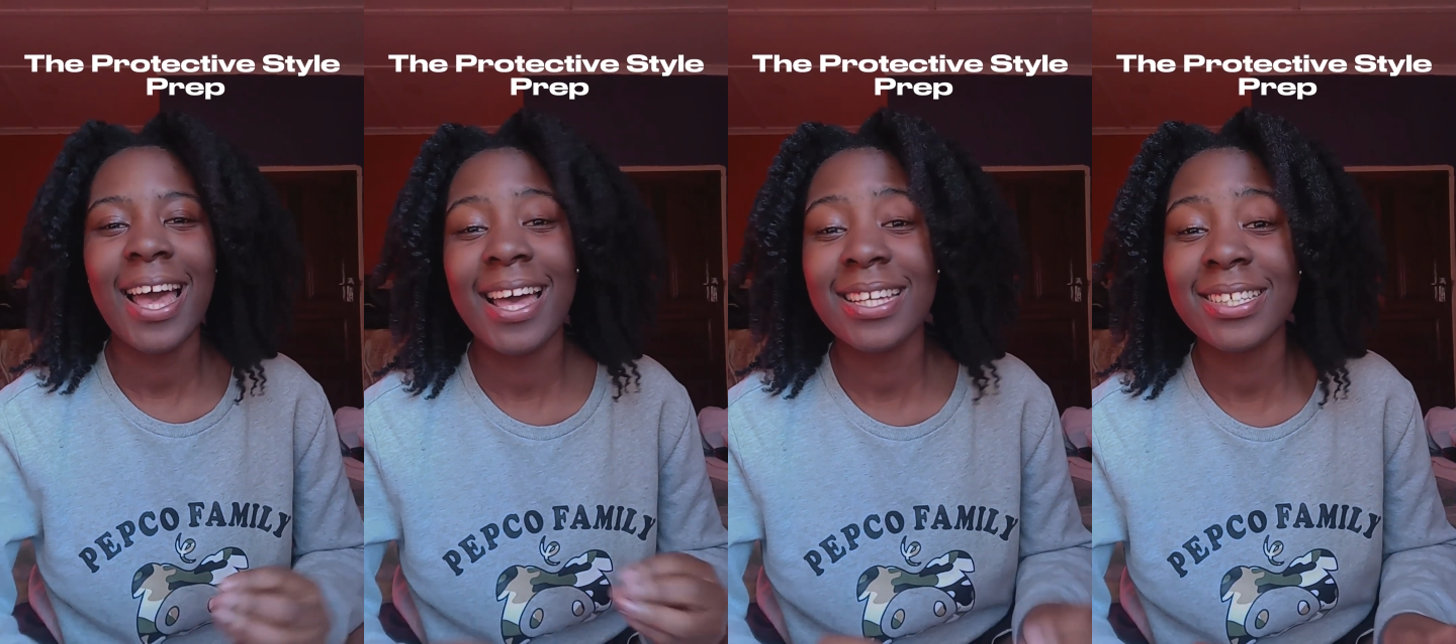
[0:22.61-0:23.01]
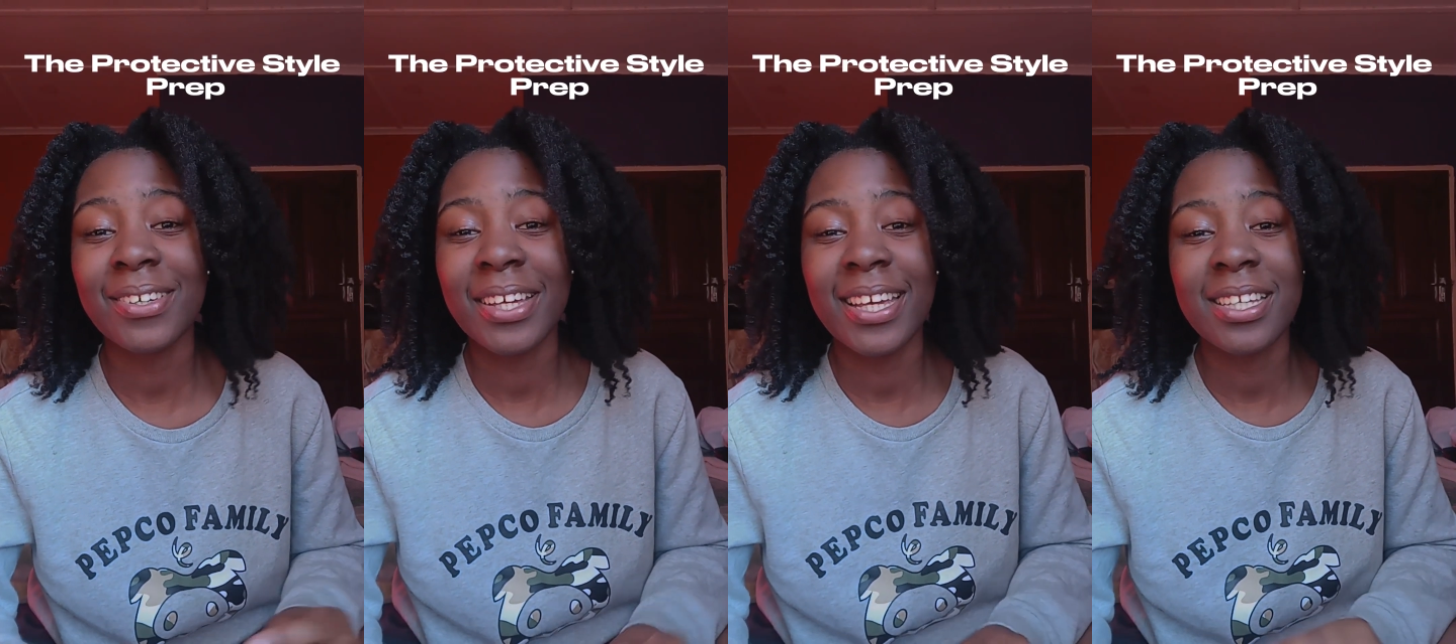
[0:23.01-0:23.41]
as
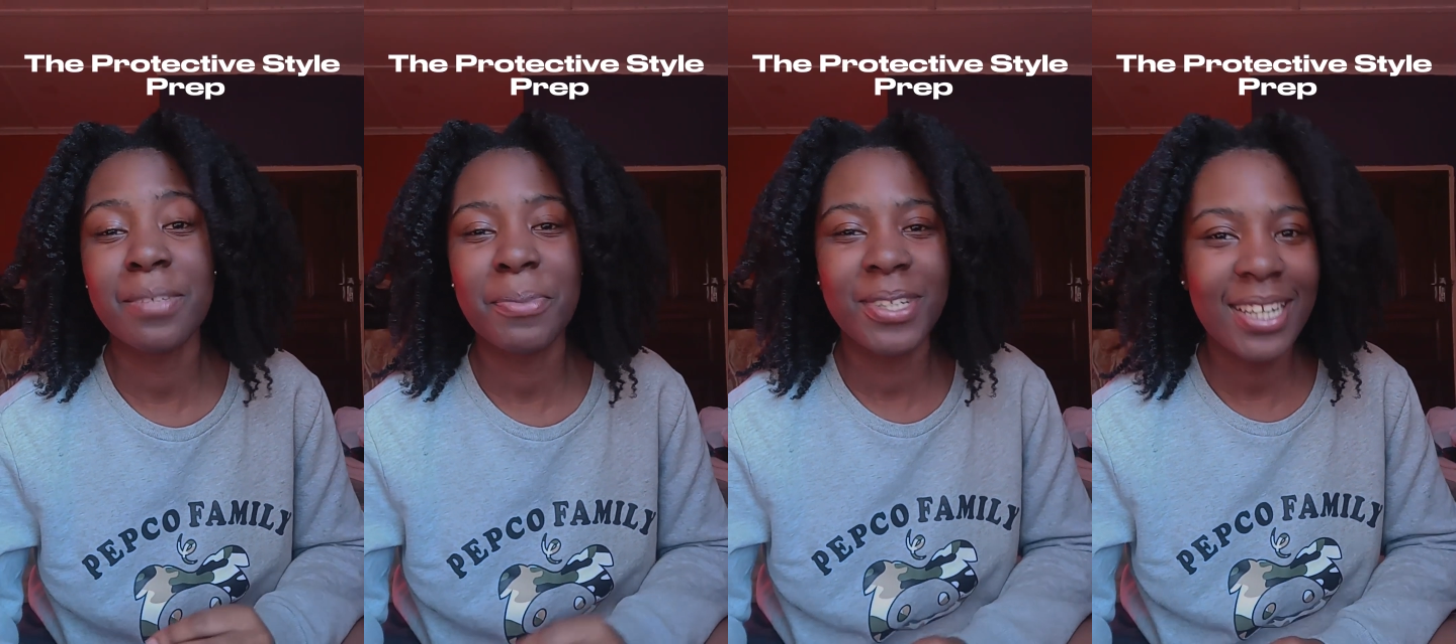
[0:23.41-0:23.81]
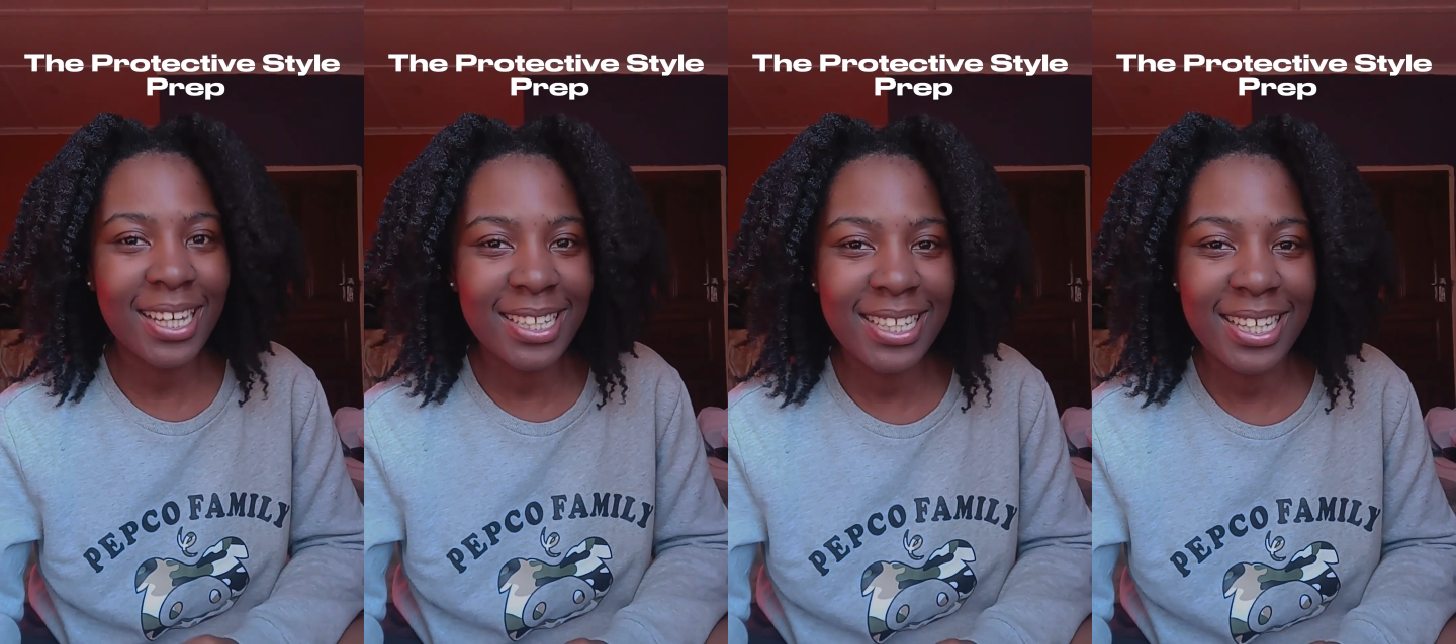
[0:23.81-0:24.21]
our hair is
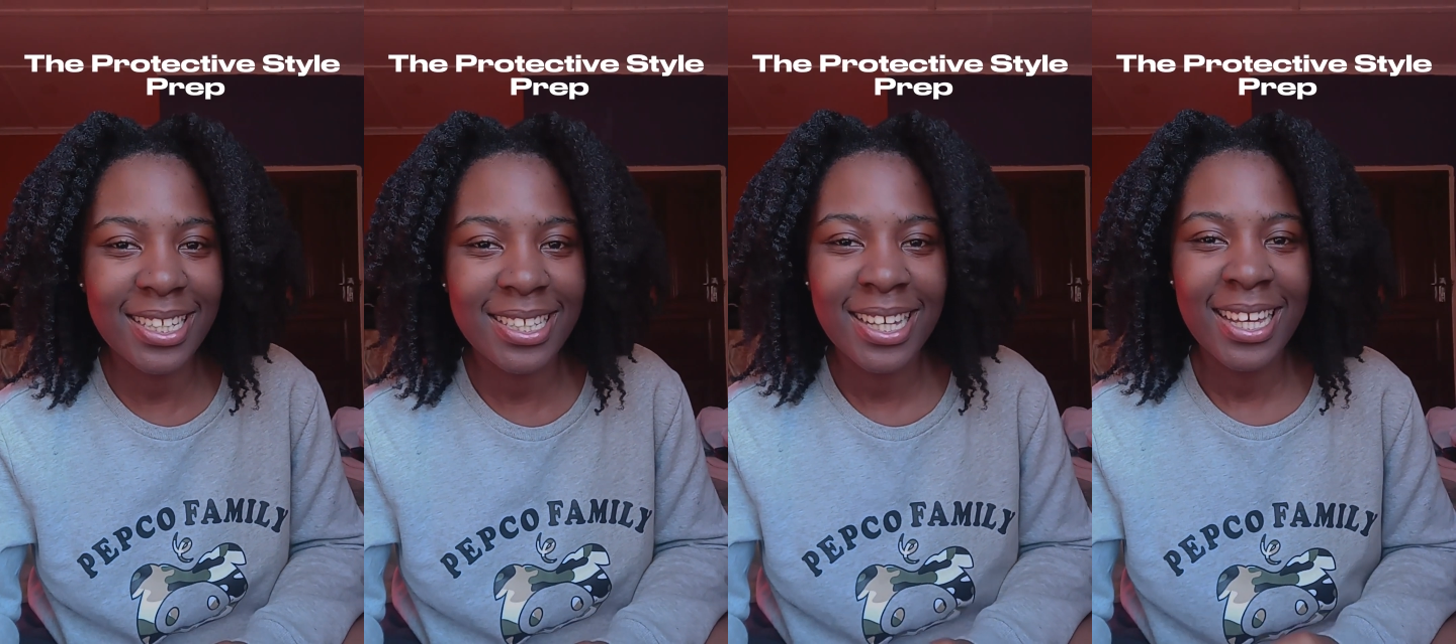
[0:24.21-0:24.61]
protected,